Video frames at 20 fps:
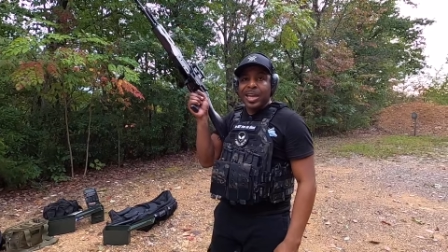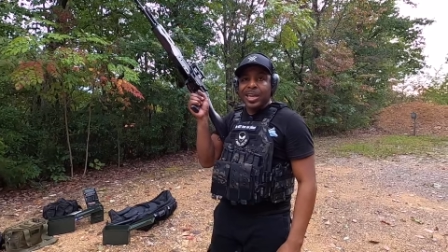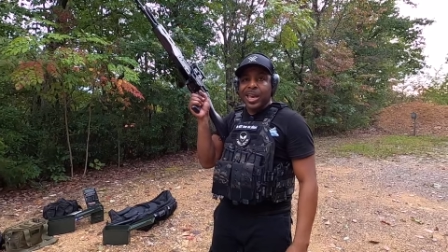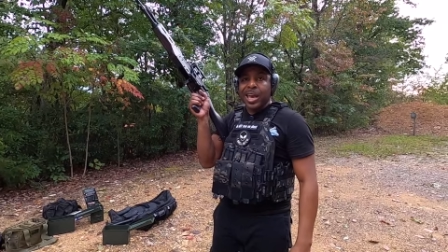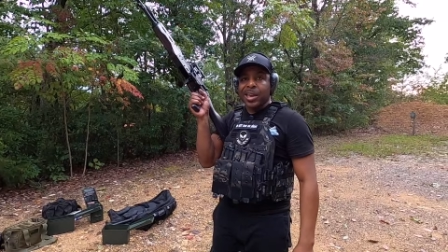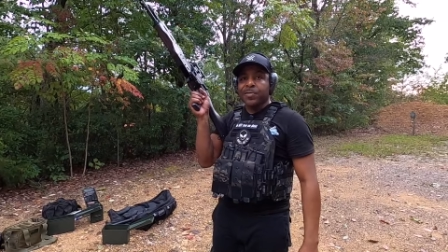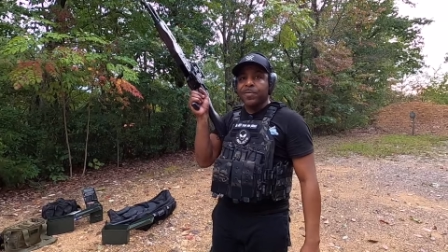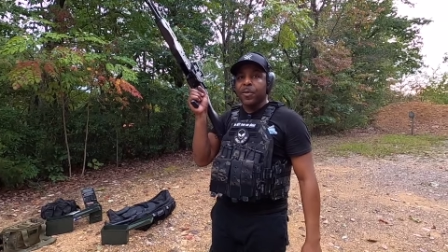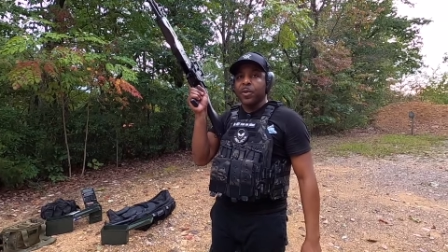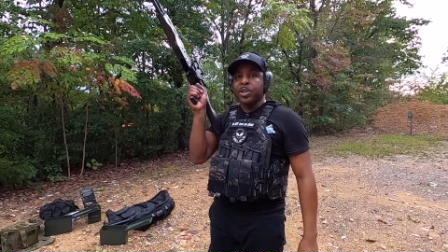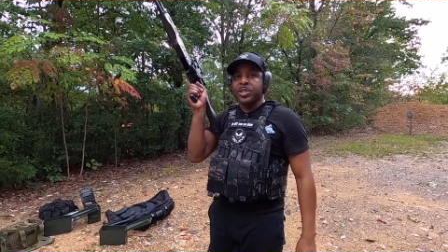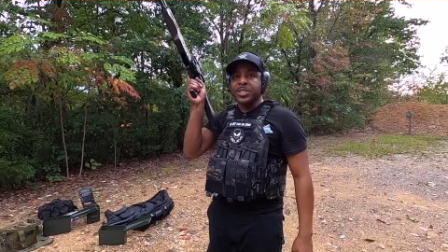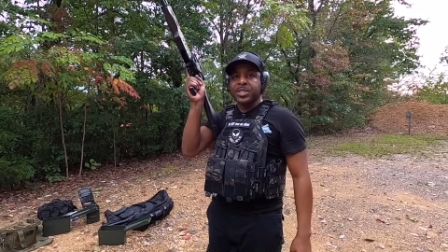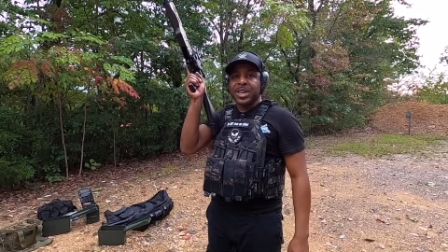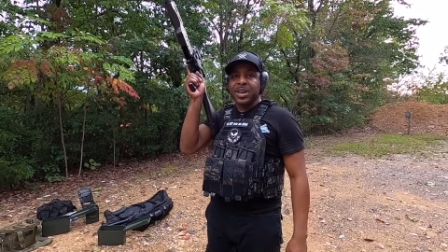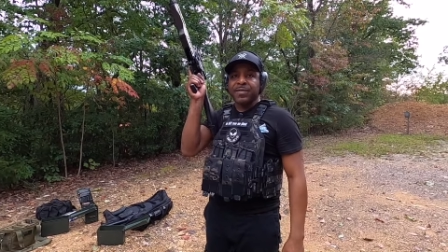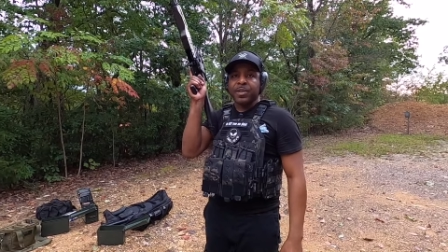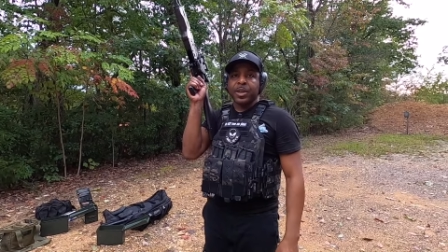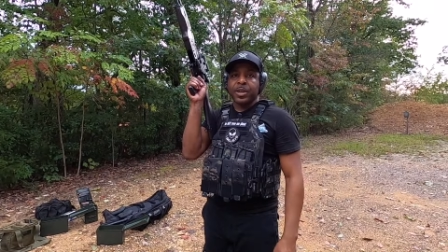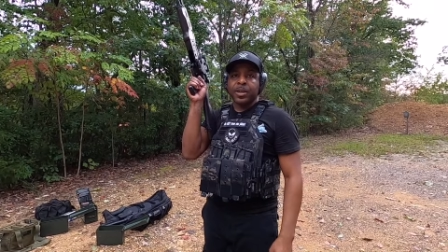
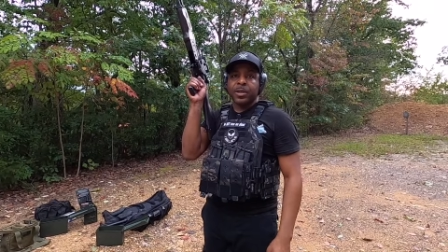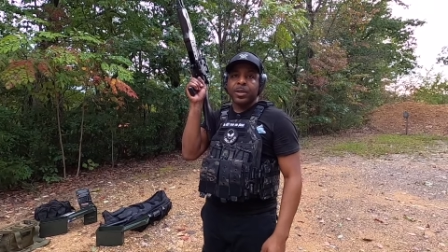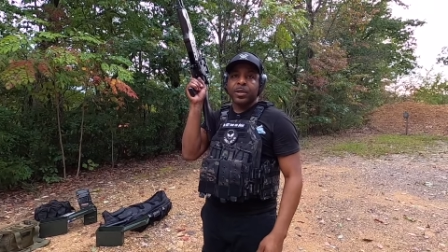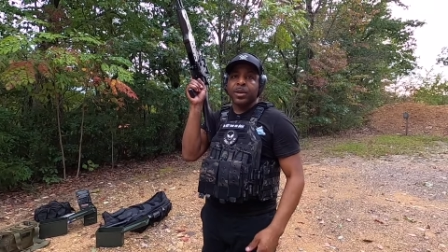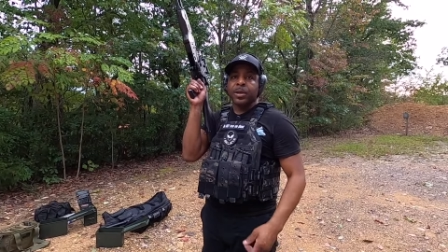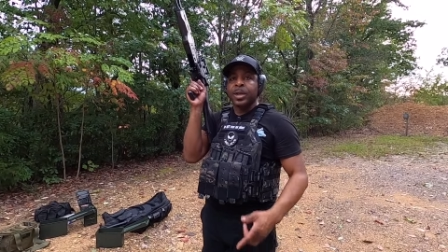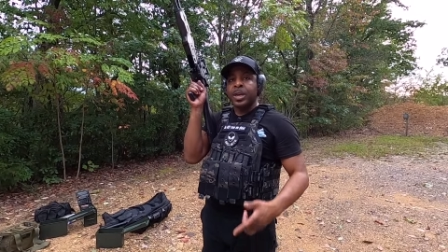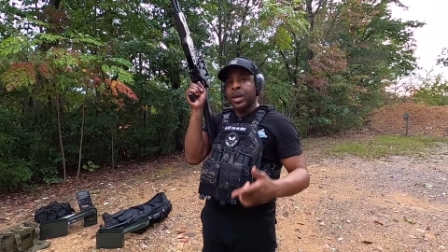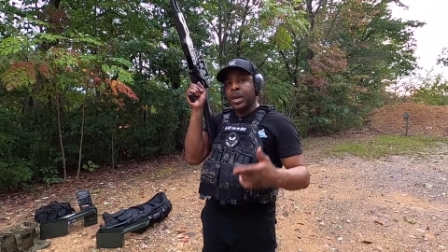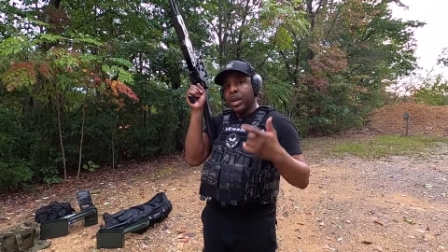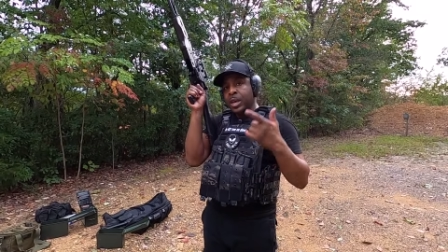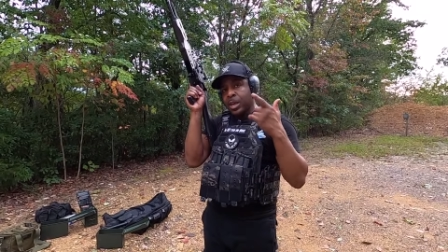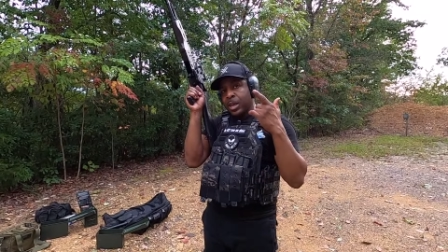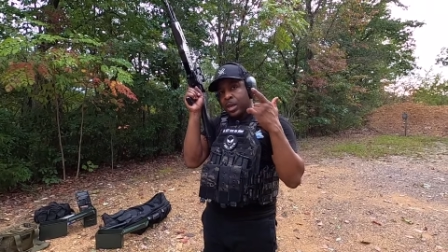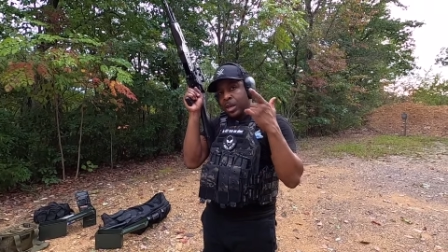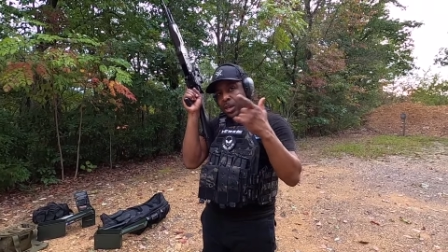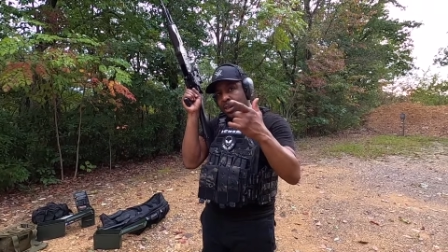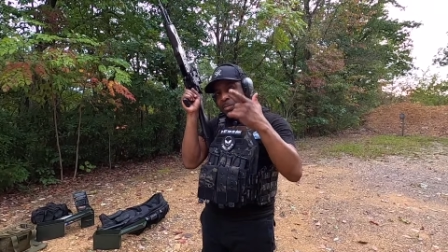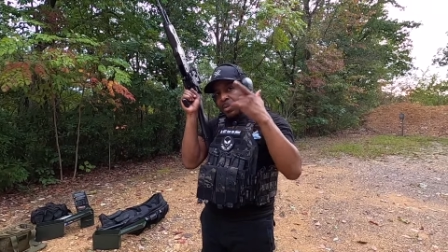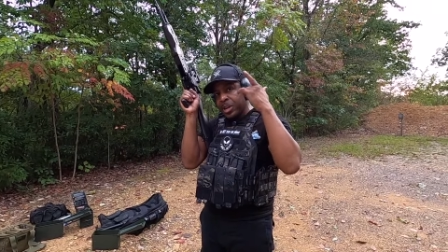AK-47.
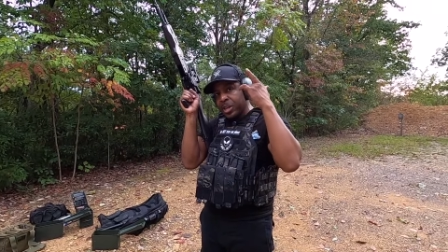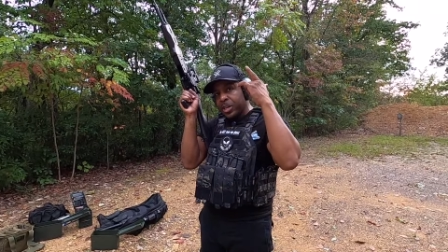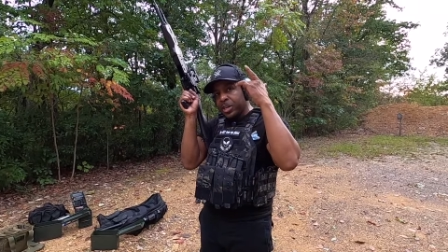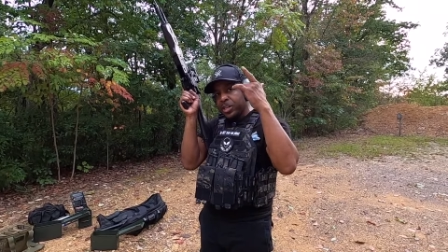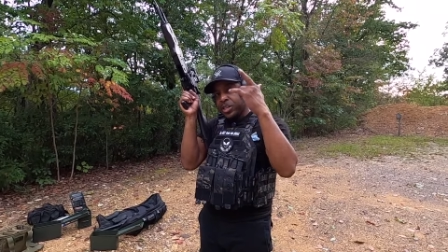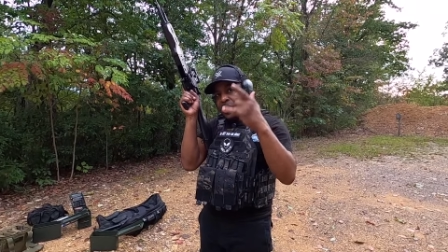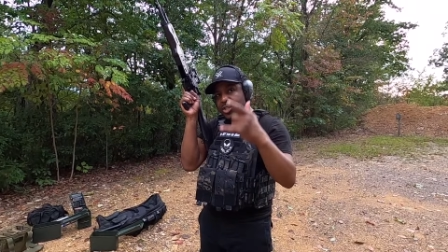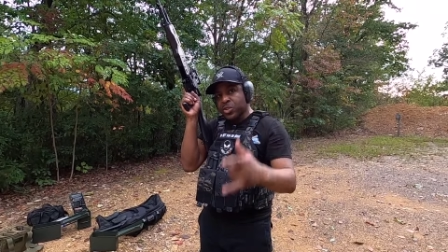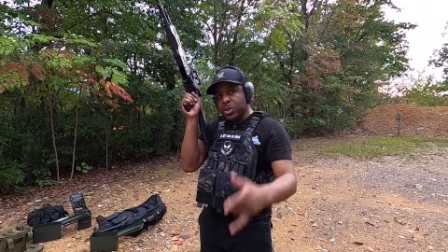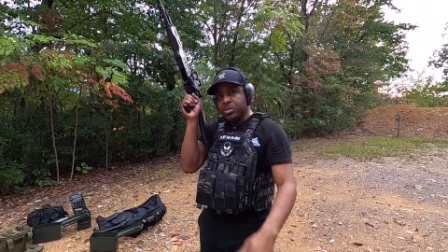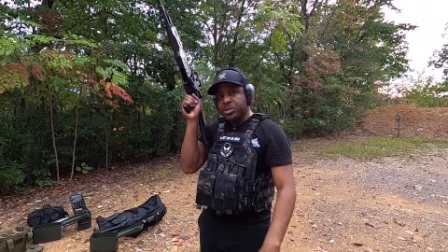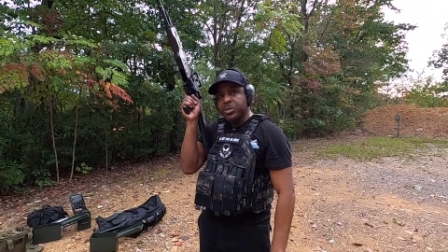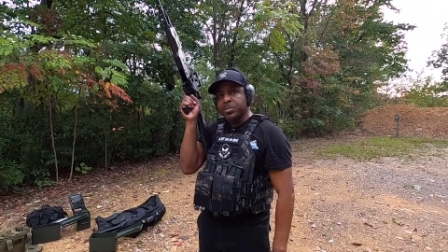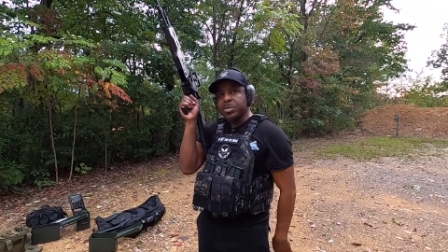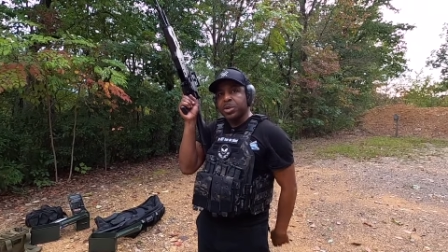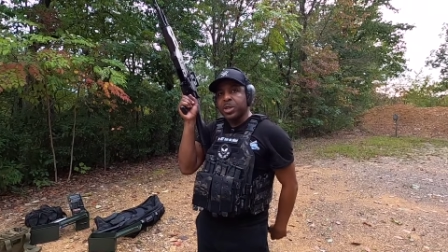It'll be in the description